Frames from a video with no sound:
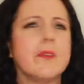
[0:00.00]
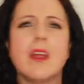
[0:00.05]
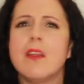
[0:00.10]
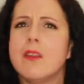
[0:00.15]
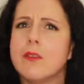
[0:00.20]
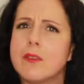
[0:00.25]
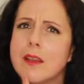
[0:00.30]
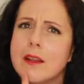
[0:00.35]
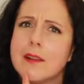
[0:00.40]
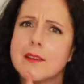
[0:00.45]

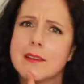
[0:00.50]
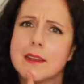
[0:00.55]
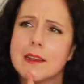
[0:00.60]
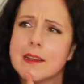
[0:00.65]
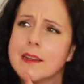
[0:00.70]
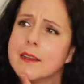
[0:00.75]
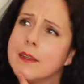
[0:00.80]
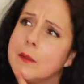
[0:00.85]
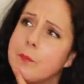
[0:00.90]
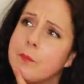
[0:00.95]
This sounds
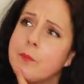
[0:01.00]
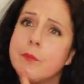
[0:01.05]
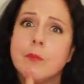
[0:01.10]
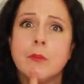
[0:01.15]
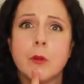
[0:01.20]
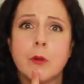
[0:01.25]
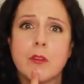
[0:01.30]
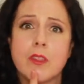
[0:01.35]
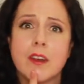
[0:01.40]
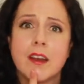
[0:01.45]
like
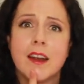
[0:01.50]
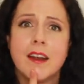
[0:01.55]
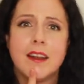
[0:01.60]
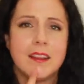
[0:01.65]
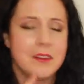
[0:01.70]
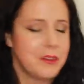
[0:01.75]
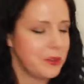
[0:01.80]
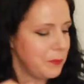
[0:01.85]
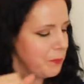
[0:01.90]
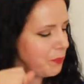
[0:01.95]
Northern
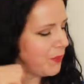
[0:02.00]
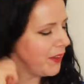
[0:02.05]
Ireland.